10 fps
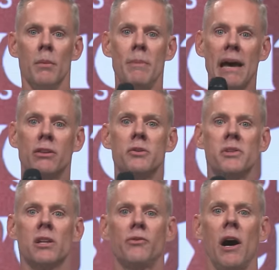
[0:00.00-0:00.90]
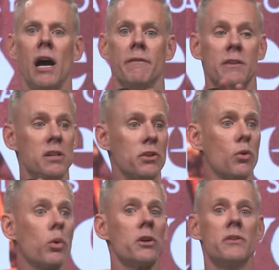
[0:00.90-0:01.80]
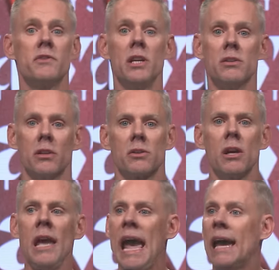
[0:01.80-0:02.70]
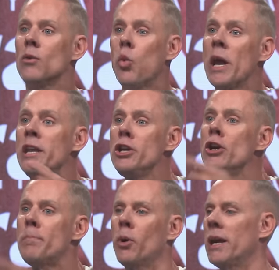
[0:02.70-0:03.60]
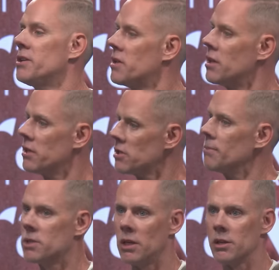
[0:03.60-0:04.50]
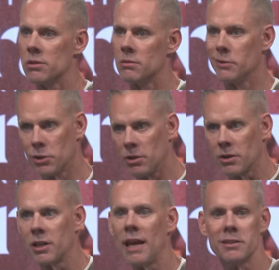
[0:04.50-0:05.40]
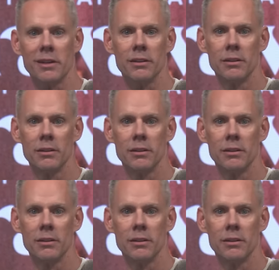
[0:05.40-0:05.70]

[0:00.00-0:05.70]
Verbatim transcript: Matthew 6 5, these are the words of Jesus. And when you pray, you see, the assumption is you're, you're connecting.